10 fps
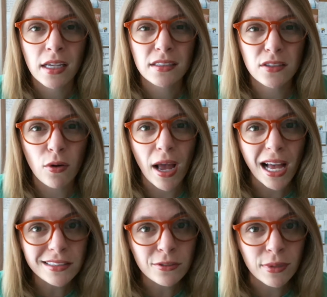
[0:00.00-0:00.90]
So
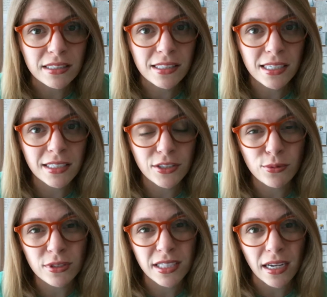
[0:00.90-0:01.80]
as a resident, you
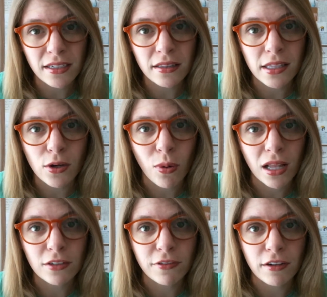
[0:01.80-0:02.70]
will technically
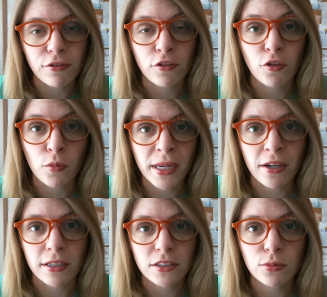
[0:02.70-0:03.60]
qualify for forbearance,